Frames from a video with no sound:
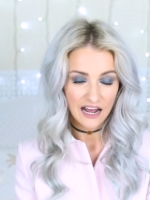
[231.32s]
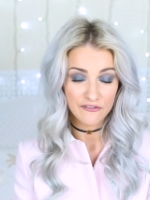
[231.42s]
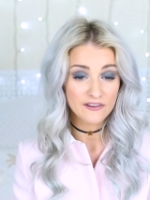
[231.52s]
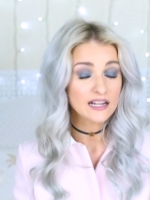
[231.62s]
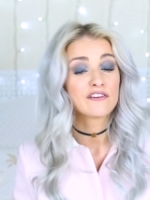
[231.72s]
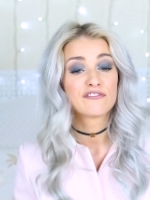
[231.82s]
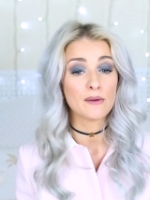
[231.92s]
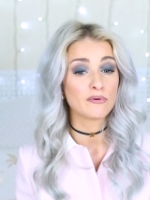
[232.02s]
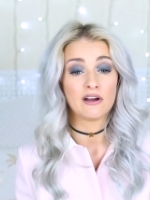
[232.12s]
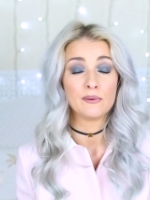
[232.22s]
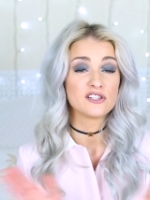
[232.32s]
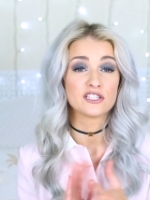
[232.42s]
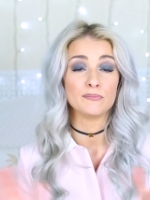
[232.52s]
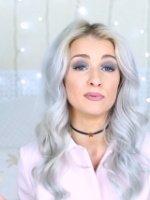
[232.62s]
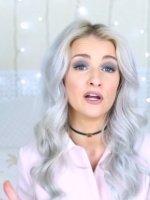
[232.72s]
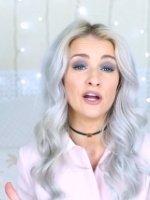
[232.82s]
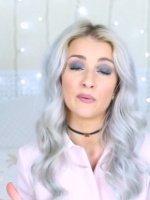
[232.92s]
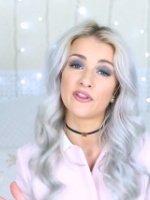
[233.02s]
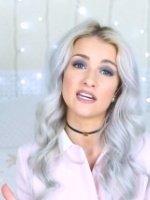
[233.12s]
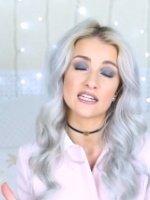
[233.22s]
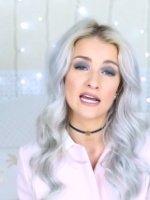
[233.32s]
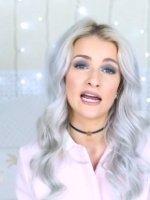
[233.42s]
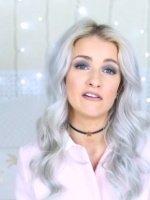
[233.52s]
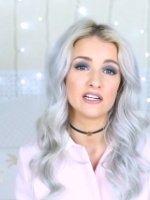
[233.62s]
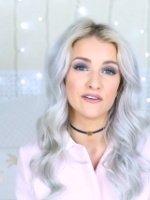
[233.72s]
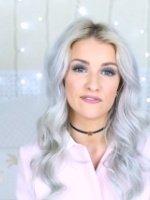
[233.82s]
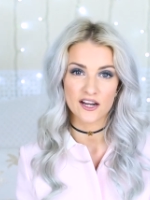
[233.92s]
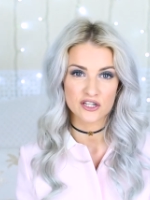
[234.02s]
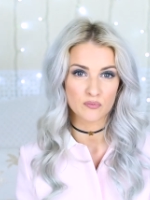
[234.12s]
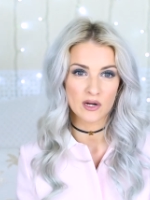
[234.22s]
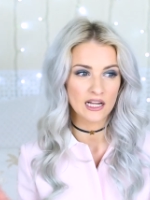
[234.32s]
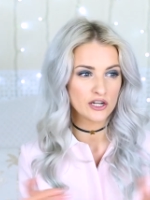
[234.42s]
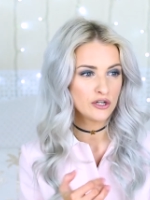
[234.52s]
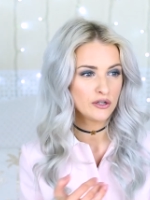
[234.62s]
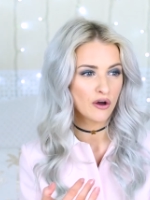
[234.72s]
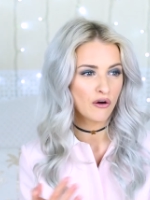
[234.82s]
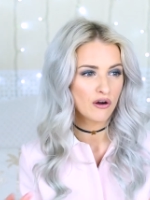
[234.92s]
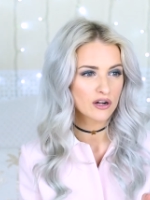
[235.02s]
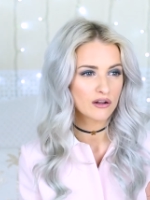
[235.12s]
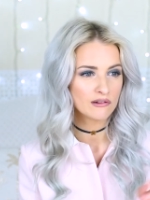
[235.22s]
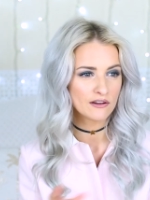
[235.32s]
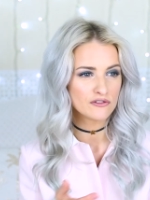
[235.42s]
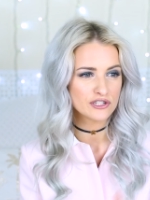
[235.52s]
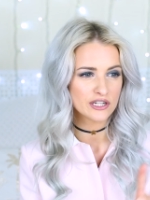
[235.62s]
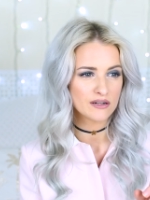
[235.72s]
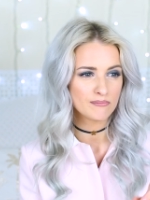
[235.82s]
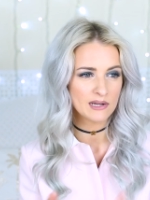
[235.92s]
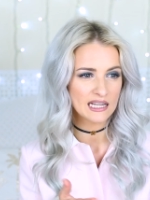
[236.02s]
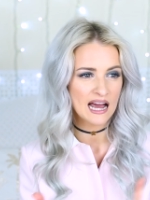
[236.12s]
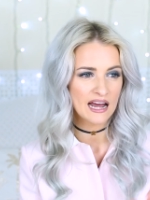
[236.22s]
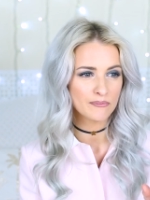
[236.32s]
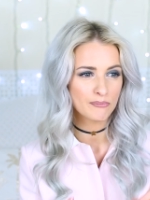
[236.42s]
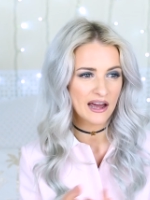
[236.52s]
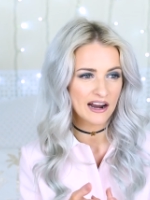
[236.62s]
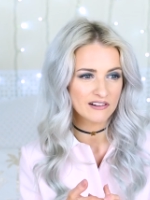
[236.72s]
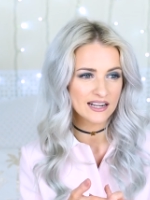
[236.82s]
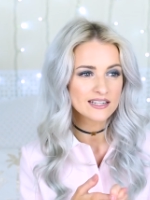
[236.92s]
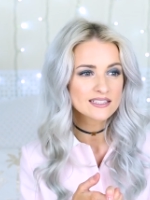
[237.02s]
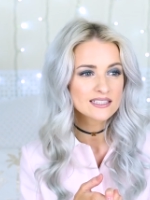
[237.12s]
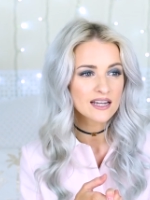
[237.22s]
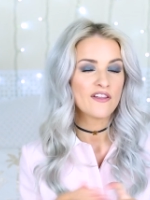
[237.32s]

I feel like February was just a blur with the entirety of Fashion Week, like New York, London, Milan, Paris.